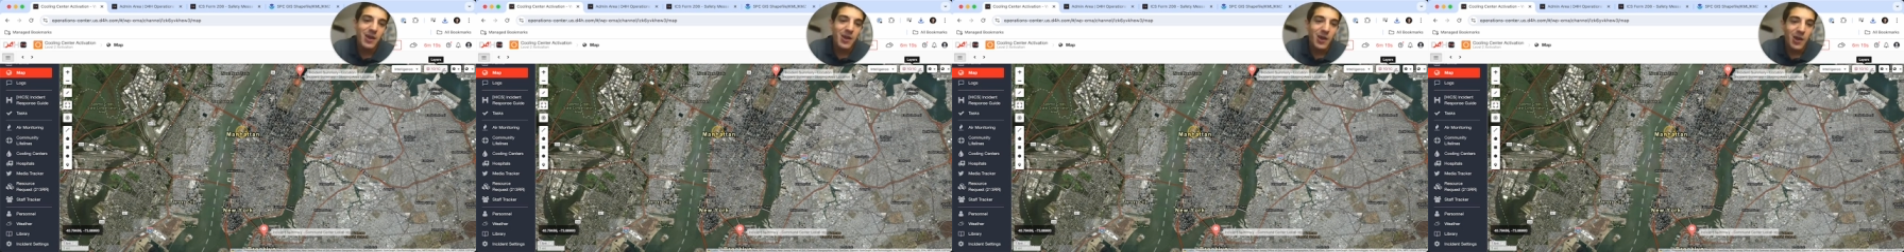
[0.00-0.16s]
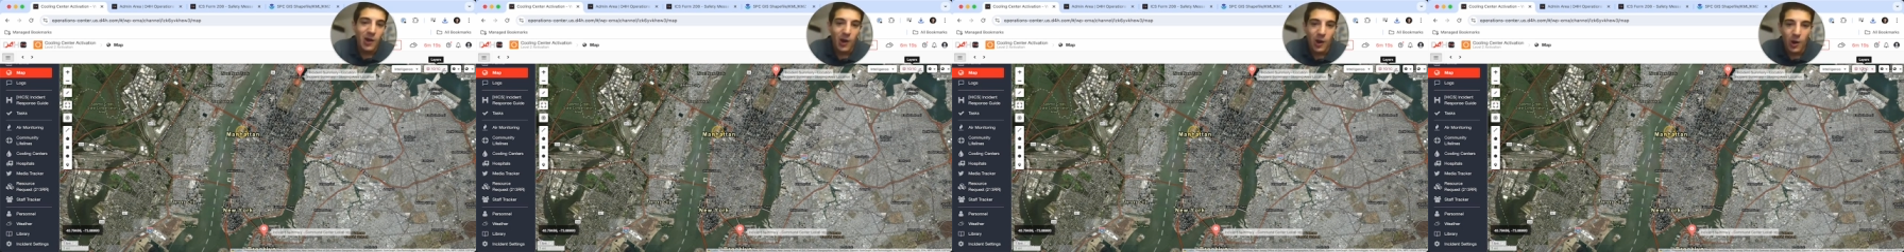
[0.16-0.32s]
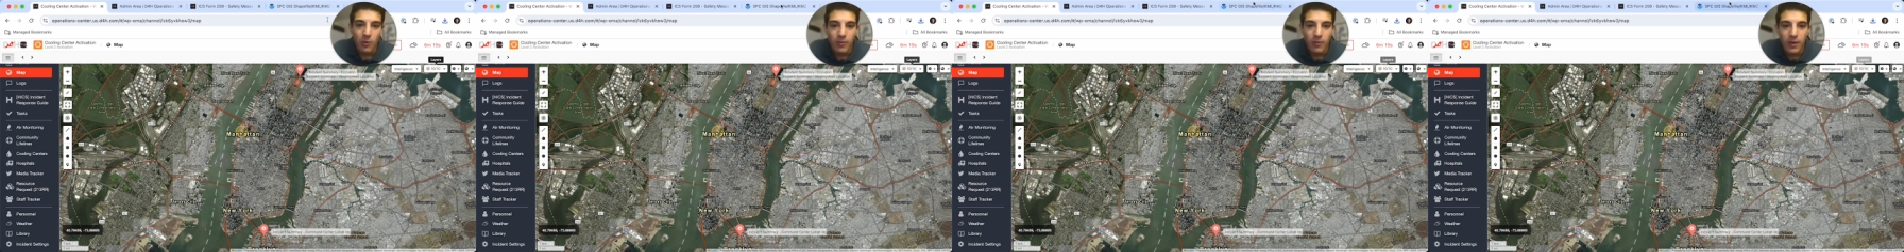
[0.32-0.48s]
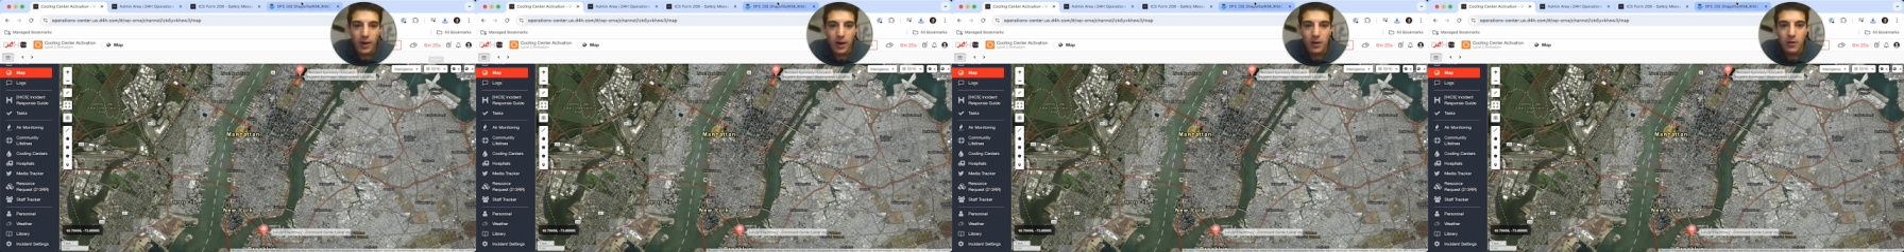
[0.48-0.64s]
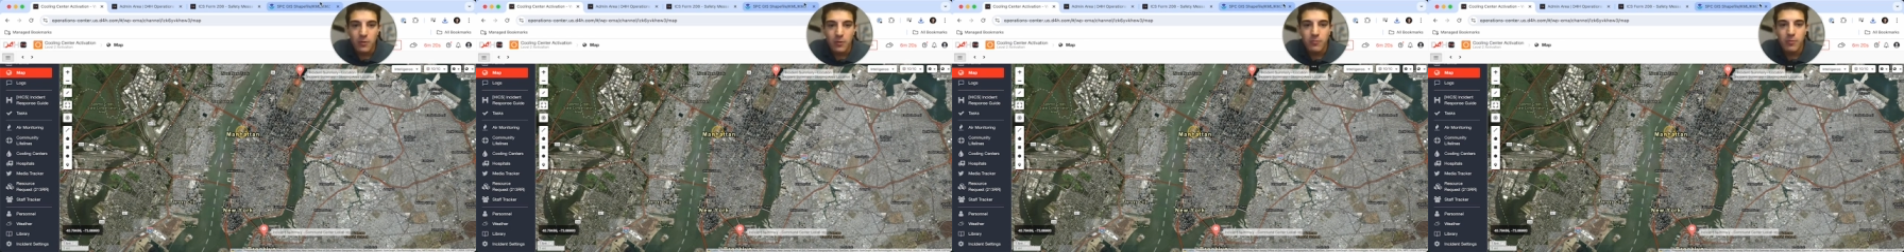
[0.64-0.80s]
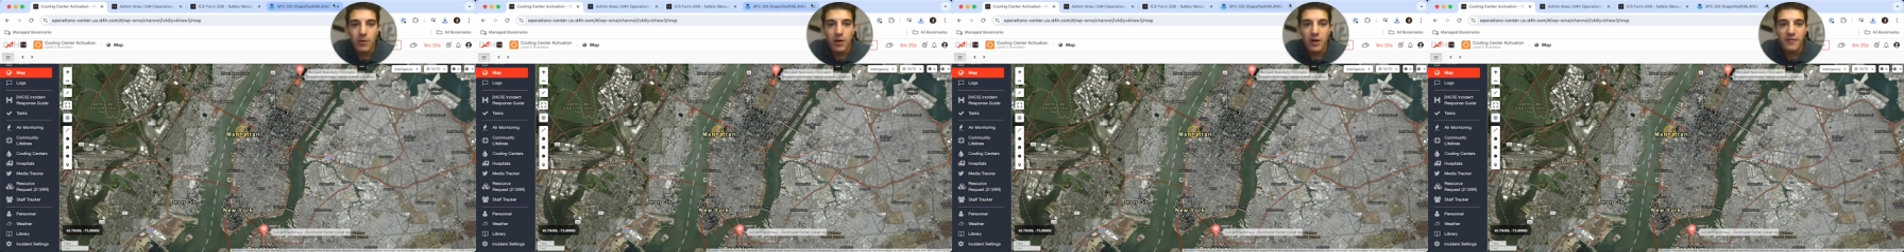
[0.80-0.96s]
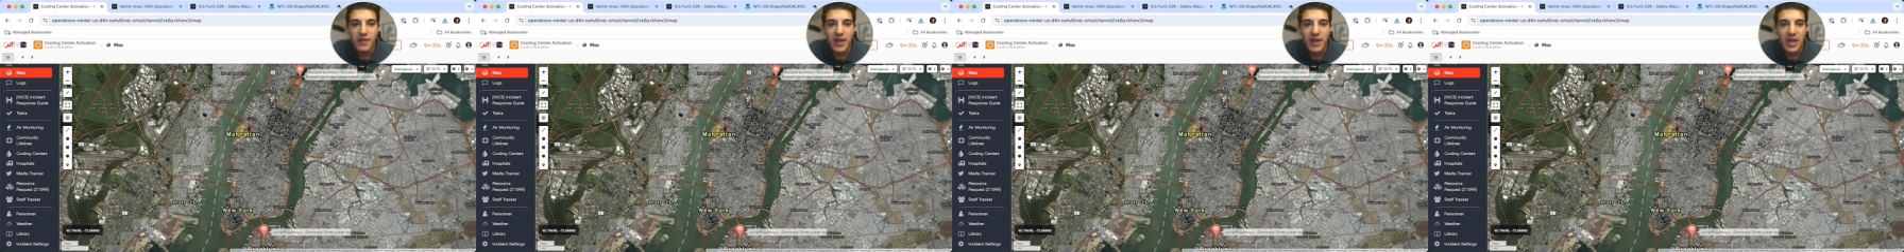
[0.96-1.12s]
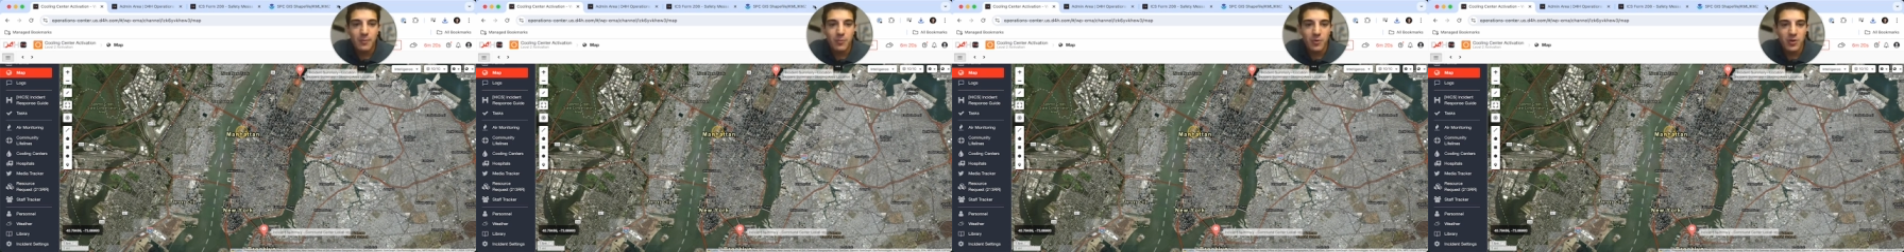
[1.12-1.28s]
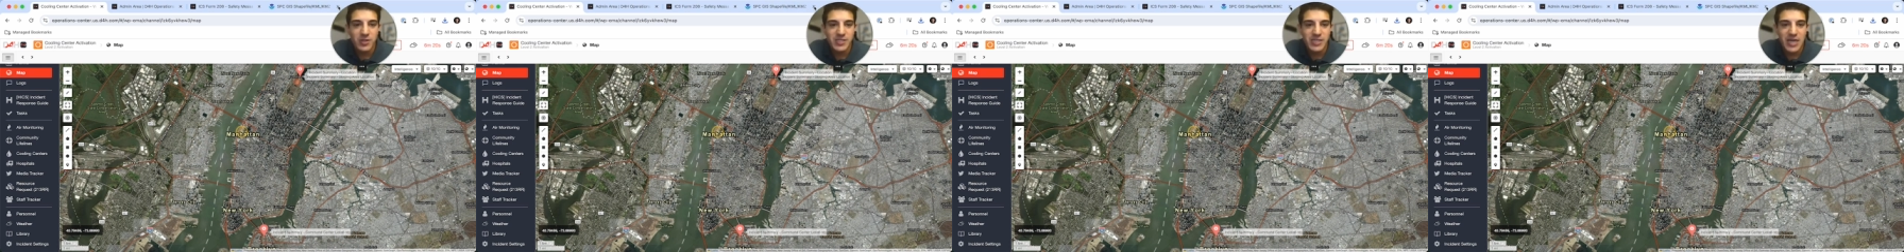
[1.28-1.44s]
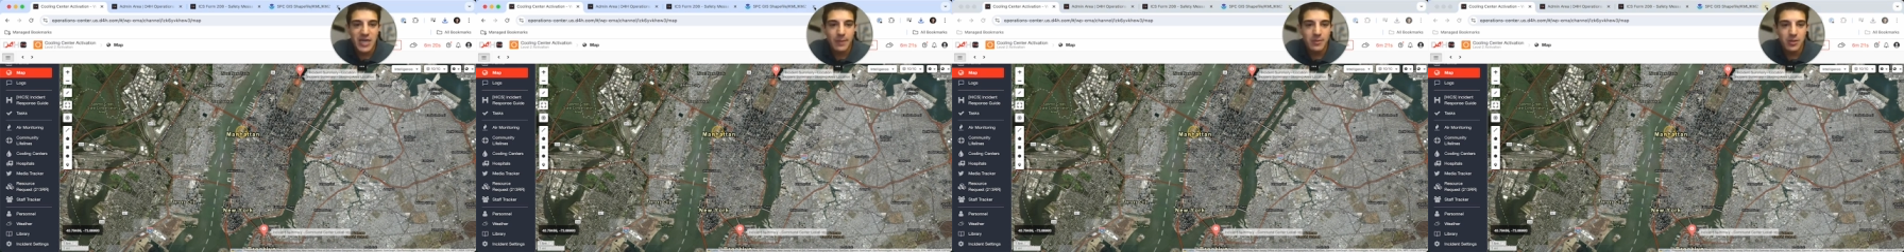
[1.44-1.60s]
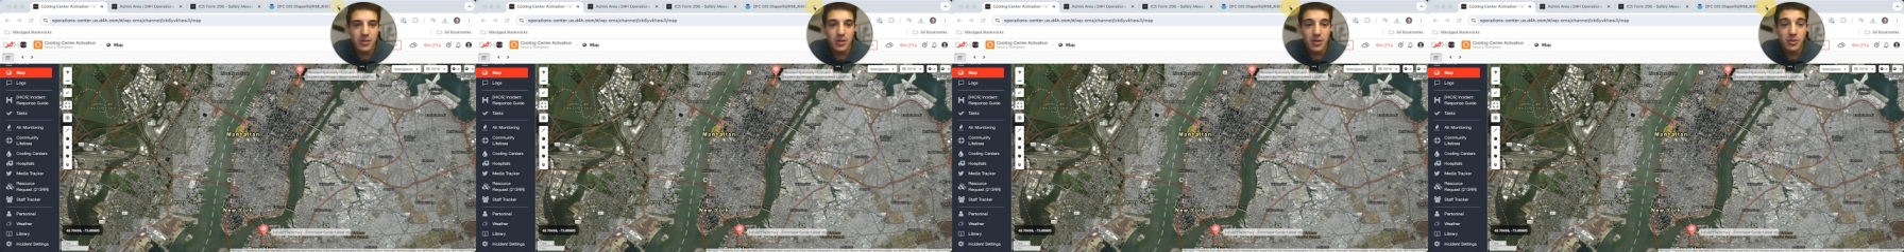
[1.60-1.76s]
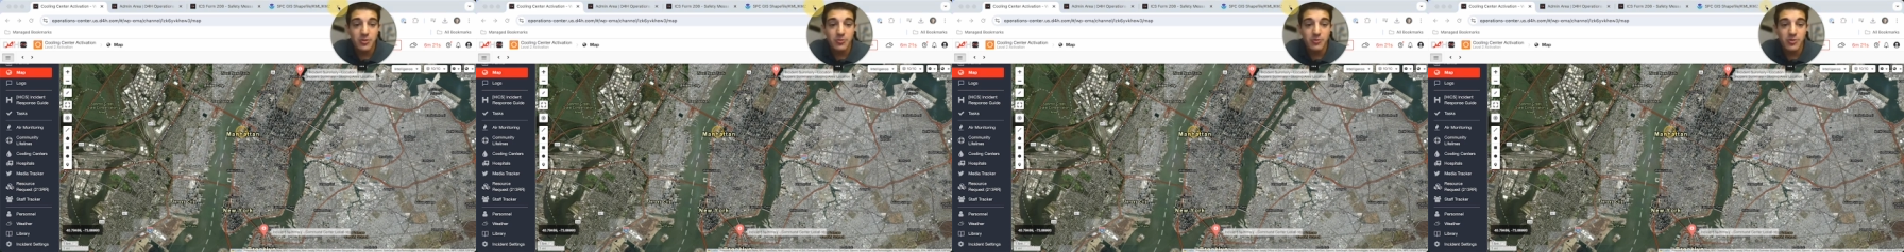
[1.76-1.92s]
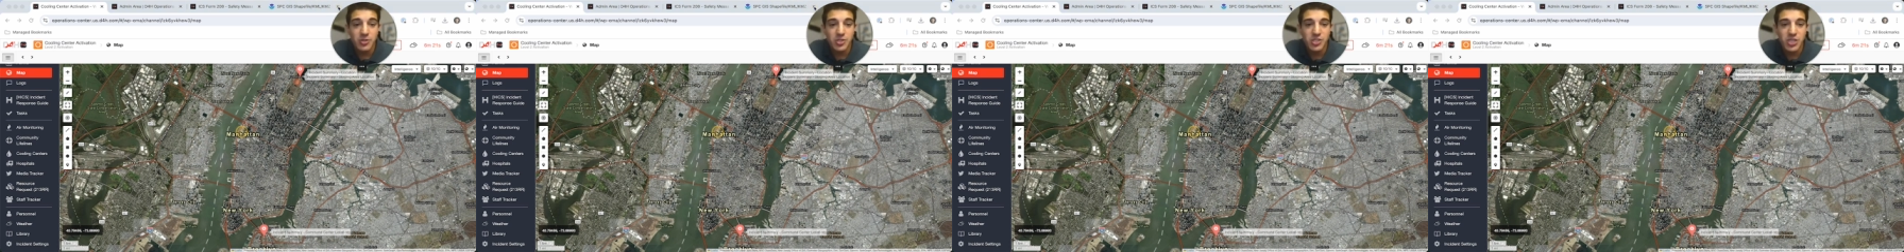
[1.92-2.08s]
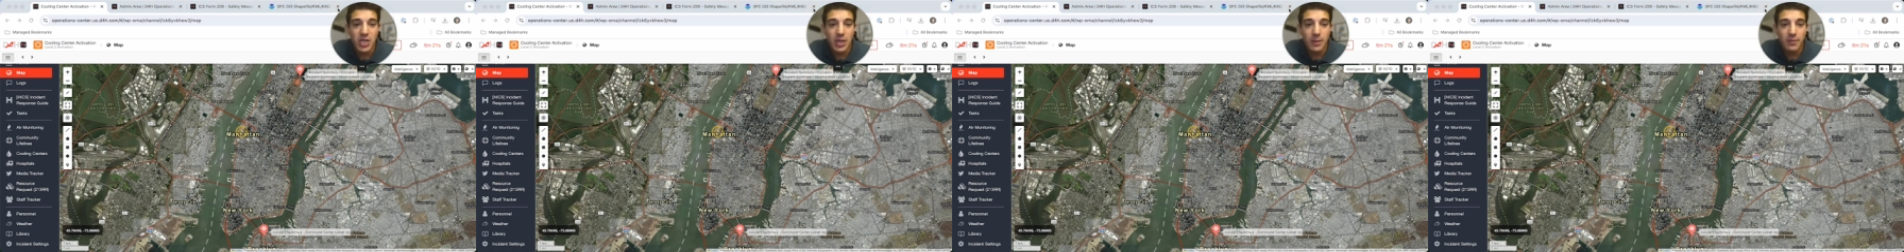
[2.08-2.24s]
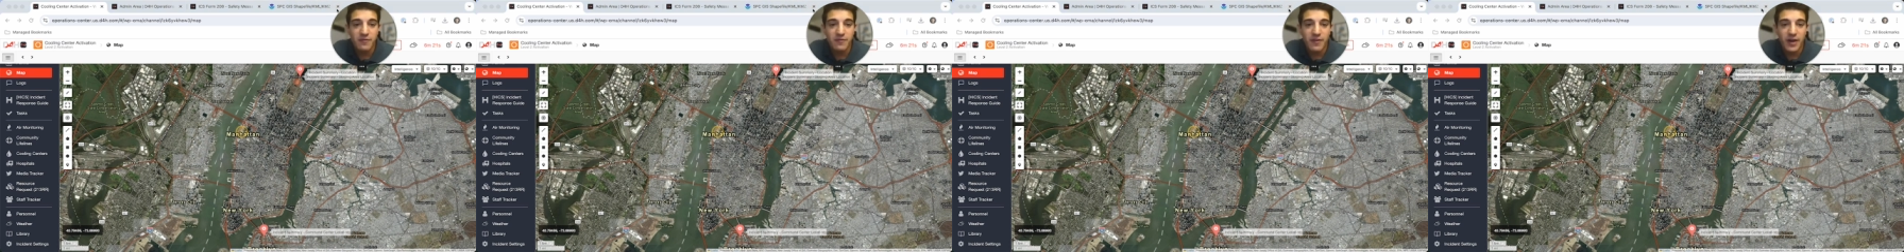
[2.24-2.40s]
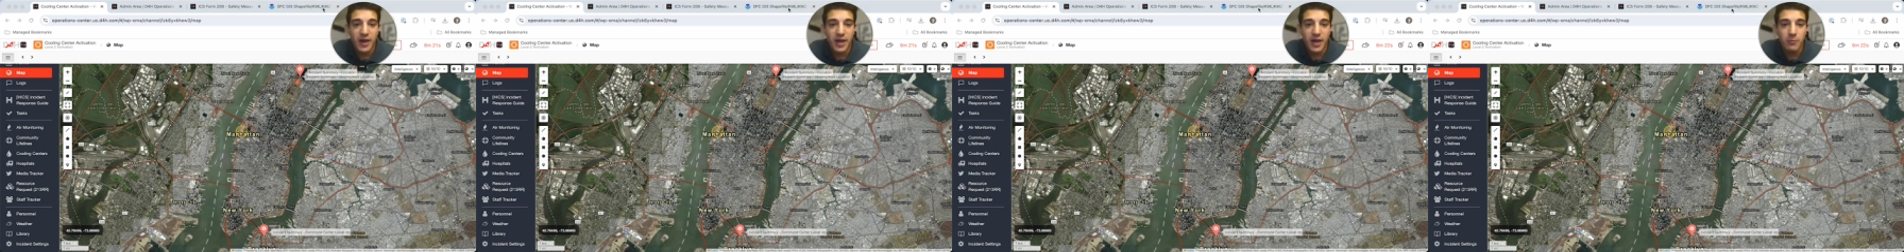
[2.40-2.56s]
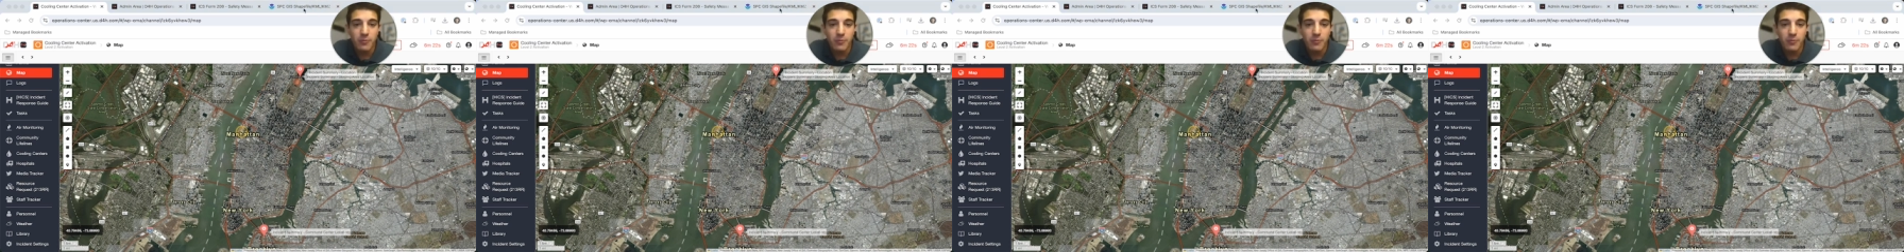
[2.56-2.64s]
Oh well. Well, if I had more time to look through a shapefile,